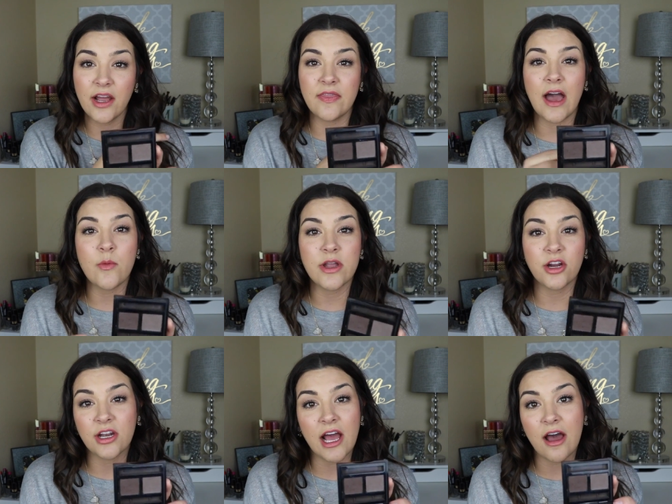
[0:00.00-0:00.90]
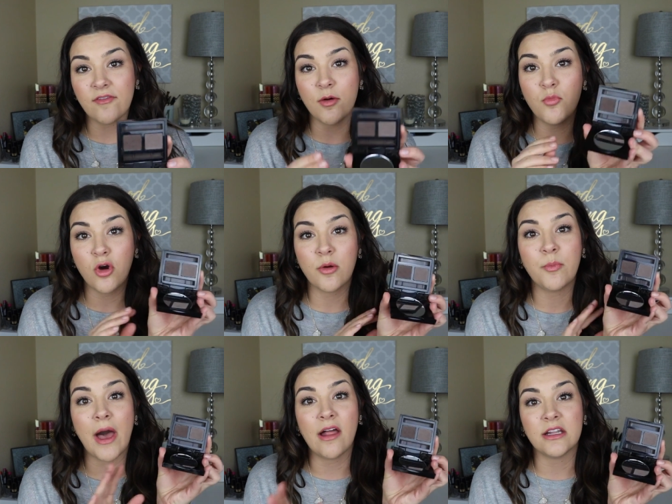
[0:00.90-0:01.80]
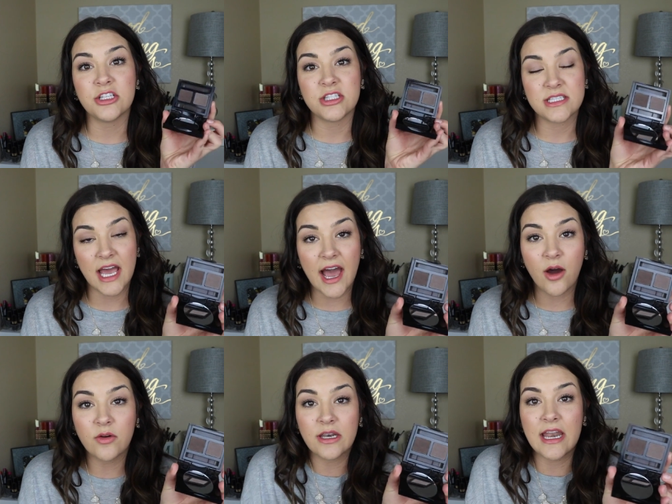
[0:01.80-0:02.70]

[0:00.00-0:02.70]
And that way you're gonna have a more balanced out,